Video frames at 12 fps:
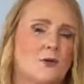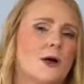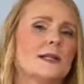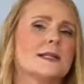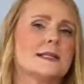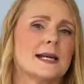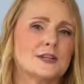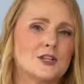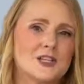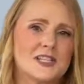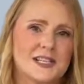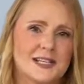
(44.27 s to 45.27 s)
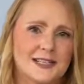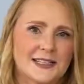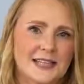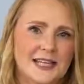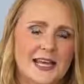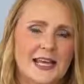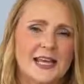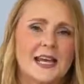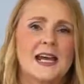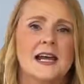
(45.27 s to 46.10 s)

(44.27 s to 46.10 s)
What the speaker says: Well, it's not just to cut the cake.